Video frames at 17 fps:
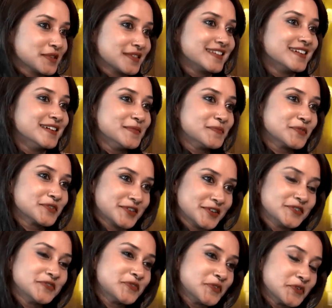the
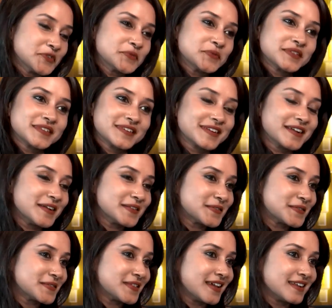pushing force with
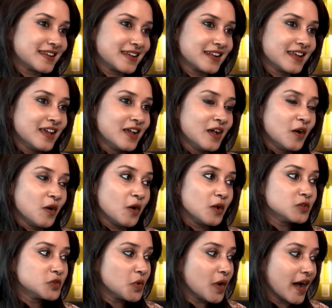regards to that. And
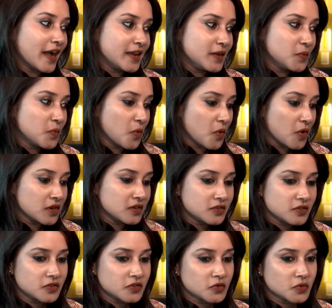although I
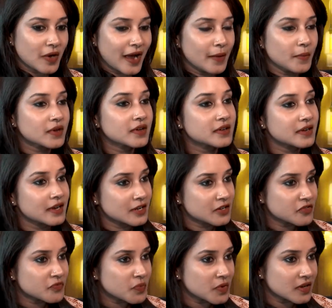wanted to, I'm a
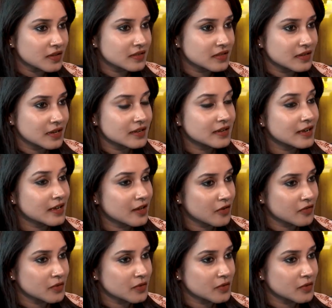creative person. I take care of the